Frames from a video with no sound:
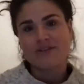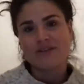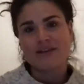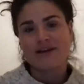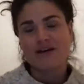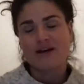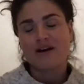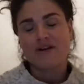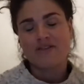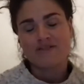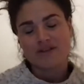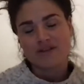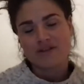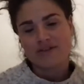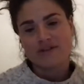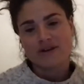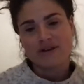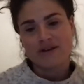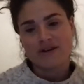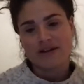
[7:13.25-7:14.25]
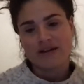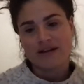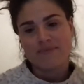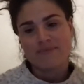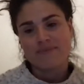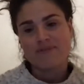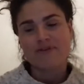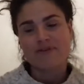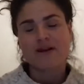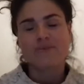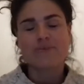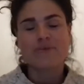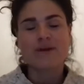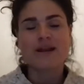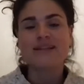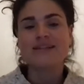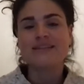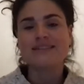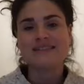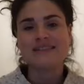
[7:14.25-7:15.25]
after throughout
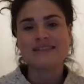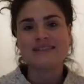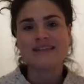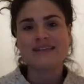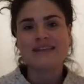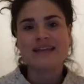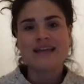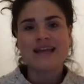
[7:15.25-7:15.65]
pregnancy.